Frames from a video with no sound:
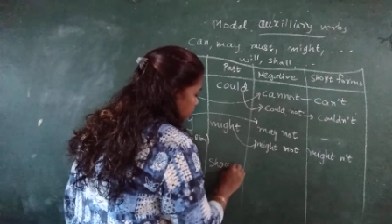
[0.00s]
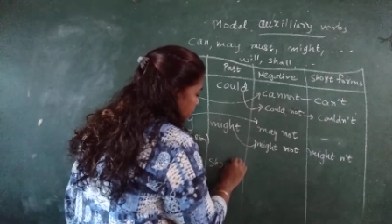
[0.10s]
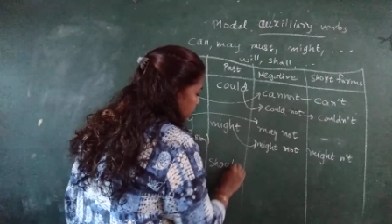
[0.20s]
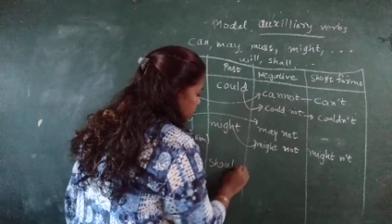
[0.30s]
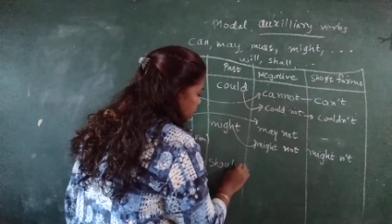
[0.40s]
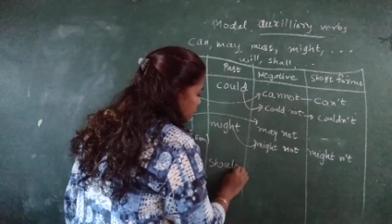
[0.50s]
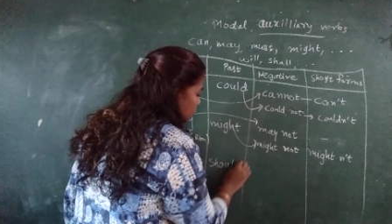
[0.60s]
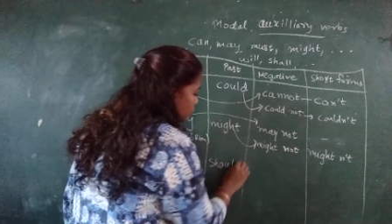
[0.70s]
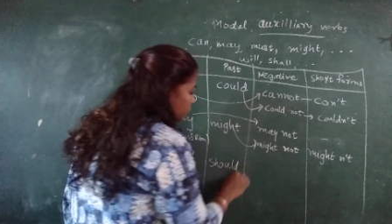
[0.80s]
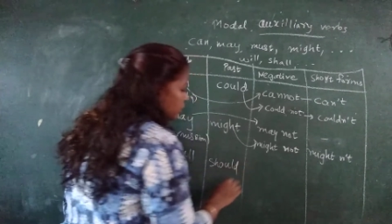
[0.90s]
Past tense
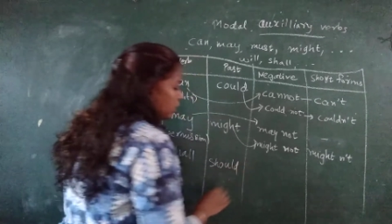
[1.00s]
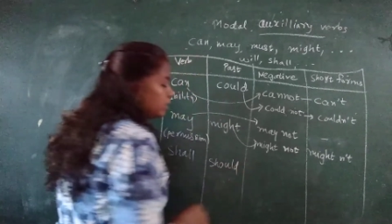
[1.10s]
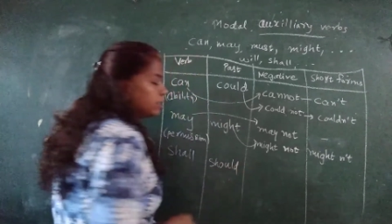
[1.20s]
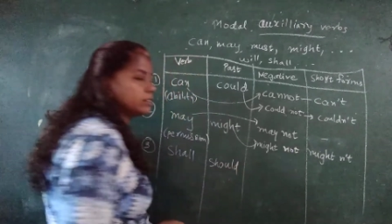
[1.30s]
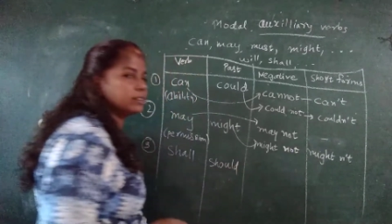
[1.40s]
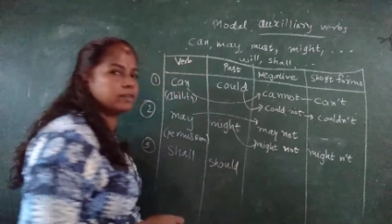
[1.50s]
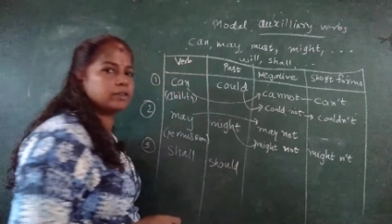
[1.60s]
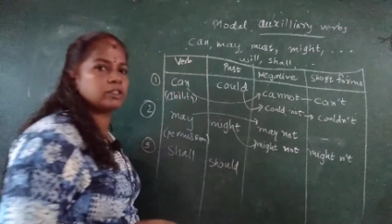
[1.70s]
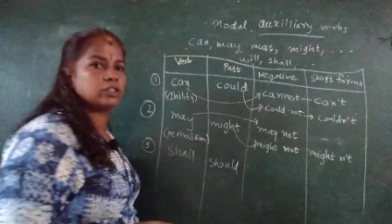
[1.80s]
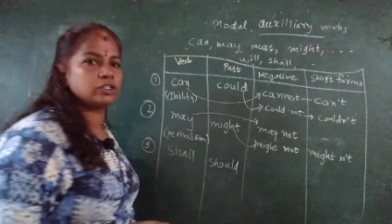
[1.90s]
of shall is
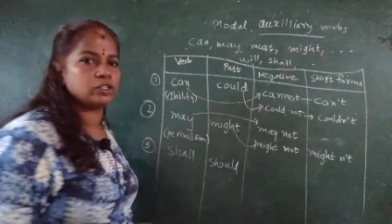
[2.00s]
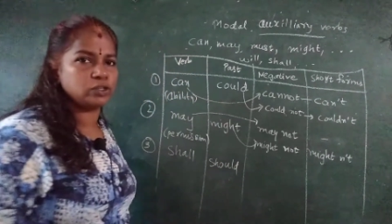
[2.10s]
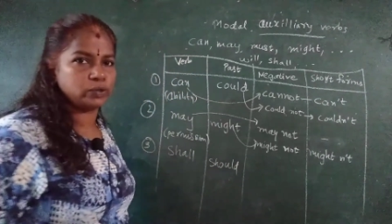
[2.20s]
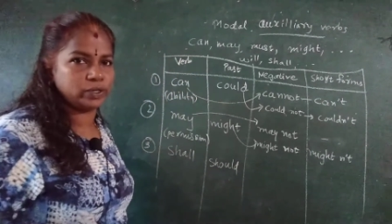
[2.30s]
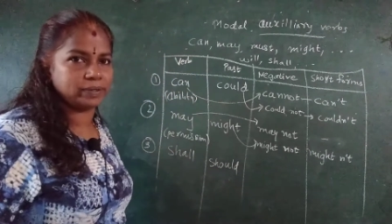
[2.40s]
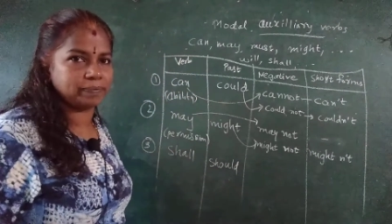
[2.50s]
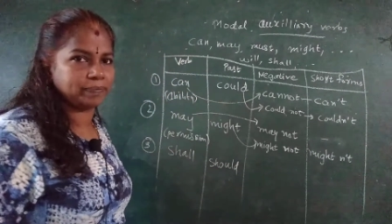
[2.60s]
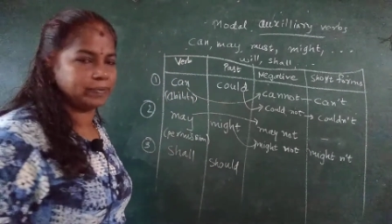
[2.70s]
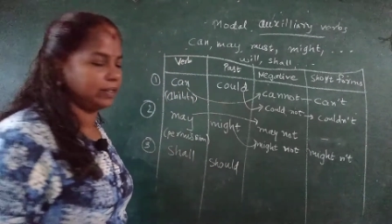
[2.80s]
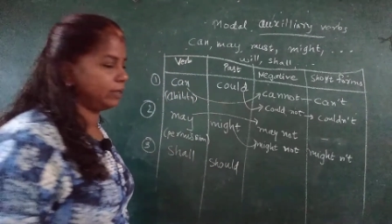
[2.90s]
should.
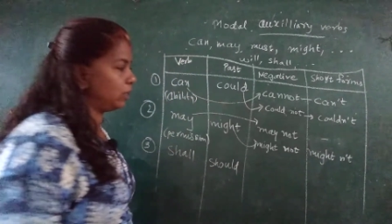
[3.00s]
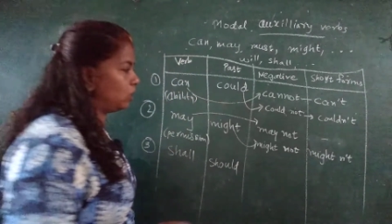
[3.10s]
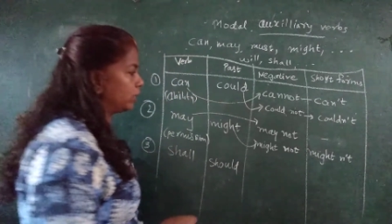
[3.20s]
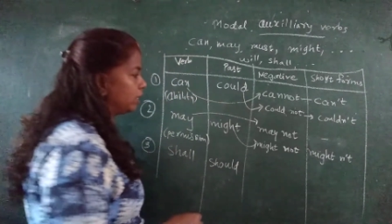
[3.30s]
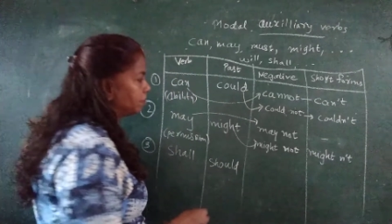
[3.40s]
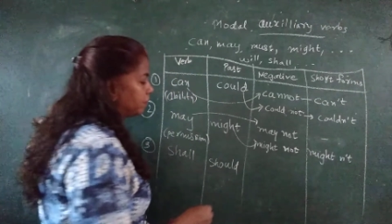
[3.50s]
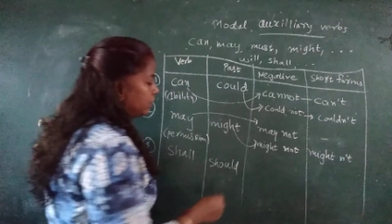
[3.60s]
Okay.